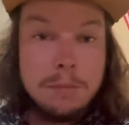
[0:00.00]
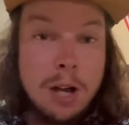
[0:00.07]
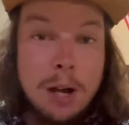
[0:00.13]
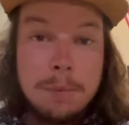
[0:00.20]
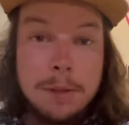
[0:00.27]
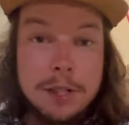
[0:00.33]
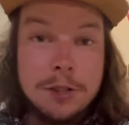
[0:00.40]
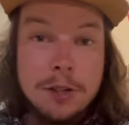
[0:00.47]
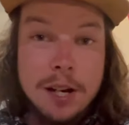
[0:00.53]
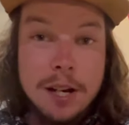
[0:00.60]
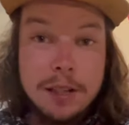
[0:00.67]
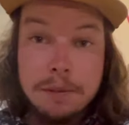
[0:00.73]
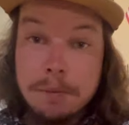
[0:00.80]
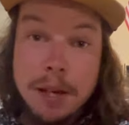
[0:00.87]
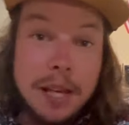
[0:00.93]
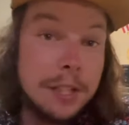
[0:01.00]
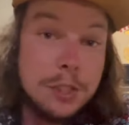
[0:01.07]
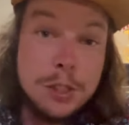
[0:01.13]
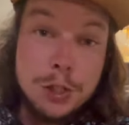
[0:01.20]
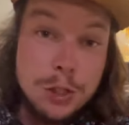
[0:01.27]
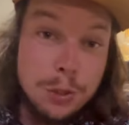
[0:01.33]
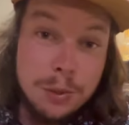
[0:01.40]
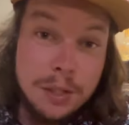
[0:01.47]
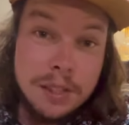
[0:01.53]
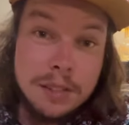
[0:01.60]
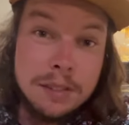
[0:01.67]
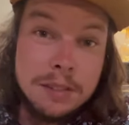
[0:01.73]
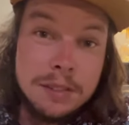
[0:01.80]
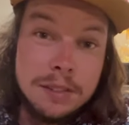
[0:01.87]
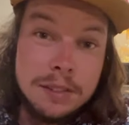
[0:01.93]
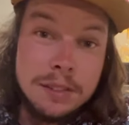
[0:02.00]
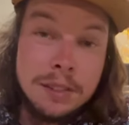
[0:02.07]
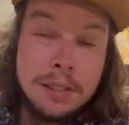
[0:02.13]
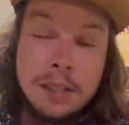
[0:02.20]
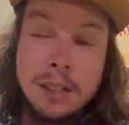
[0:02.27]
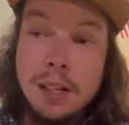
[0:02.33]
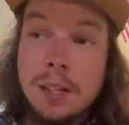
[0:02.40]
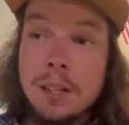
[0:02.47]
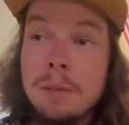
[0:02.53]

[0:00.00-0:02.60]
hop on track and do it. Mm-hmm.